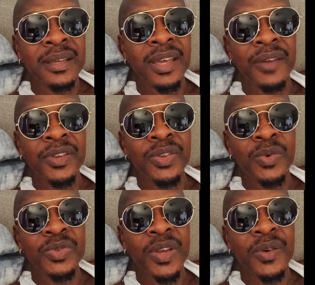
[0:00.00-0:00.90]
every
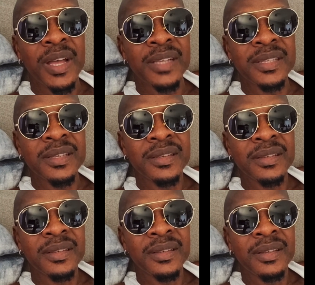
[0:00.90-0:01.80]
news where you want to see.
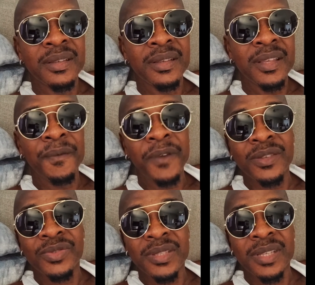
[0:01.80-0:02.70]
If you're
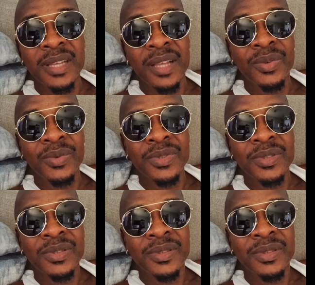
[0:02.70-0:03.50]
interested in the news.